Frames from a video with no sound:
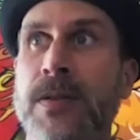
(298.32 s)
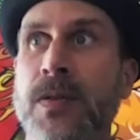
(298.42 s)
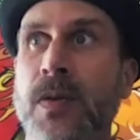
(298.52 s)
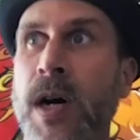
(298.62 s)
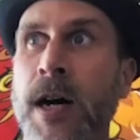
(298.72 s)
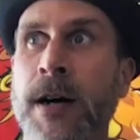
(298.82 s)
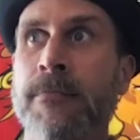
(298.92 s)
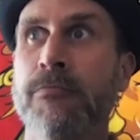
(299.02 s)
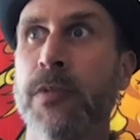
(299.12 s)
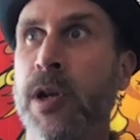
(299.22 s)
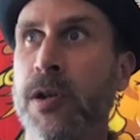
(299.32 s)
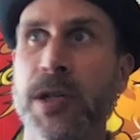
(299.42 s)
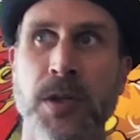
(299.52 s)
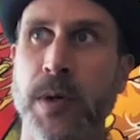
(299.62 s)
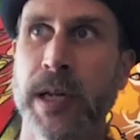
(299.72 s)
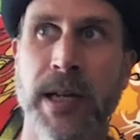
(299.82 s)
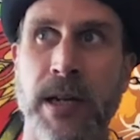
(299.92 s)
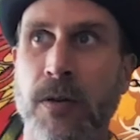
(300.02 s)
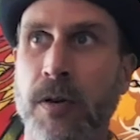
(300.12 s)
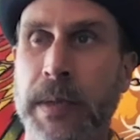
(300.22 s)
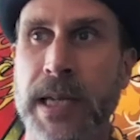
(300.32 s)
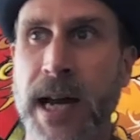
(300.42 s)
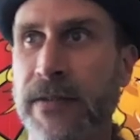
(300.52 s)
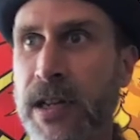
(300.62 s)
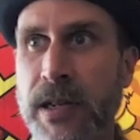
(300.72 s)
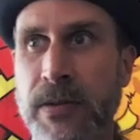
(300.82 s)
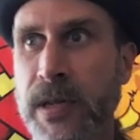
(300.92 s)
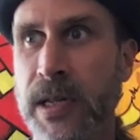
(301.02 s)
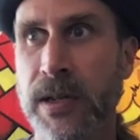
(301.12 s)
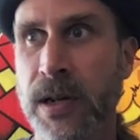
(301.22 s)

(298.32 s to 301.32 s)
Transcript: You know, just quickly, I know we'll be diving into it